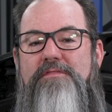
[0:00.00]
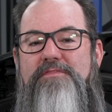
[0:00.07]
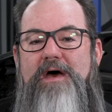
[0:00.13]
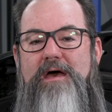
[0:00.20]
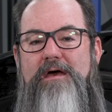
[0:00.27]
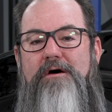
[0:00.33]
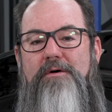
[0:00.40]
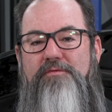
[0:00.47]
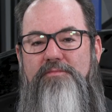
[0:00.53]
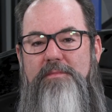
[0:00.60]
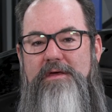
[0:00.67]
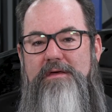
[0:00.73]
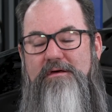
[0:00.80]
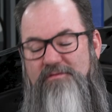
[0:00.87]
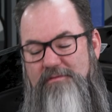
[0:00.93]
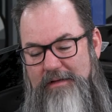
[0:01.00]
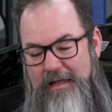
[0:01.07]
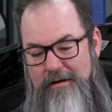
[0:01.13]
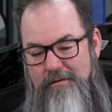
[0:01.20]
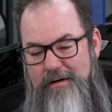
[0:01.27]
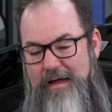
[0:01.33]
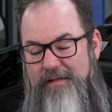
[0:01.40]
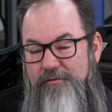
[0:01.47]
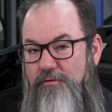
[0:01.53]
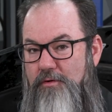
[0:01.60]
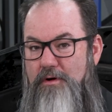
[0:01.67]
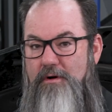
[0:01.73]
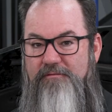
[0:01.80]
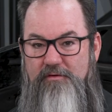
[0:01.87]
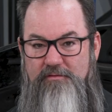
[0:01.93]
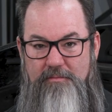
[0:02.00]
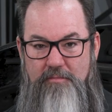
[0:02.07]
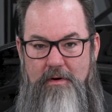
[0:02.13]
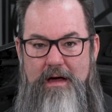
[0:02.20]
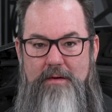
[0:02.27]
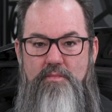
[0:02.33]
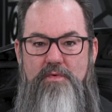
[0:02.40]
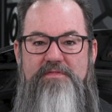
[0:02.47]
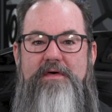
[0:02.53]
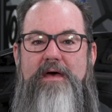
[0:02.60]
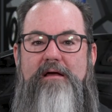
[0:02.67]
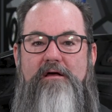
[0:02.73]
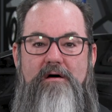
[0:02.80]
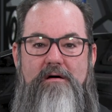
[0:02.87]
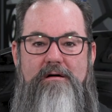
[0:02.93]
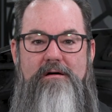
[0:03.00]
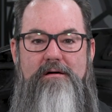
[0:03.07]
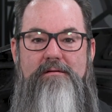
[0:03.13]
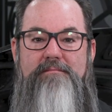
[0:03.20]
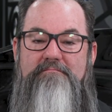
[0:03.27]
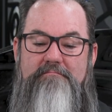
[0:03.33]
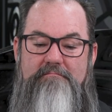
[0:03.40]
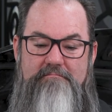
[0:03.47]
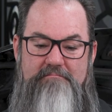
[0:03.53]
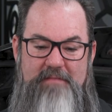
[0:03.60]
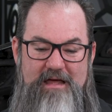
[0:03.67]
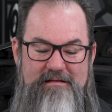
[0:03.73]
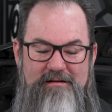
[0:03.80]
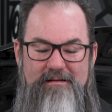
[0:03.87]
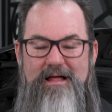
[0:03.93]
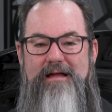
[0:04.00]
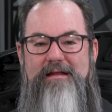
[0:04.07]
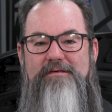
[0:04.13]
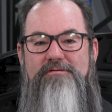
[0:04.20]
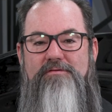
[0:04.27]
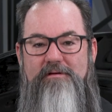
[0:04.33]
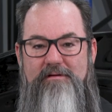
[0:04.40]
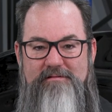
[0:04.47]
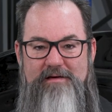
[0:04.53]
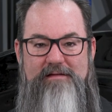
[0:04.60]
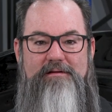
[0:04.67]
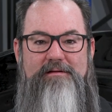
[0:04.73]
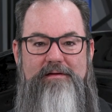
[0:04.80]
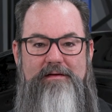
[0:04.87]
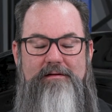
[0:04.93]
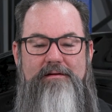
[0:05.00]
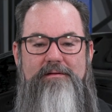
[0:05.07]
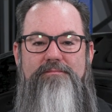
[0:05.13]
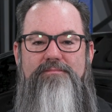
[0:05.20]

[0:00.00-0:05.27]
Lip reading: That helps me because later down the road, if there's a problem with that car, it's a lot easier to detect the leak.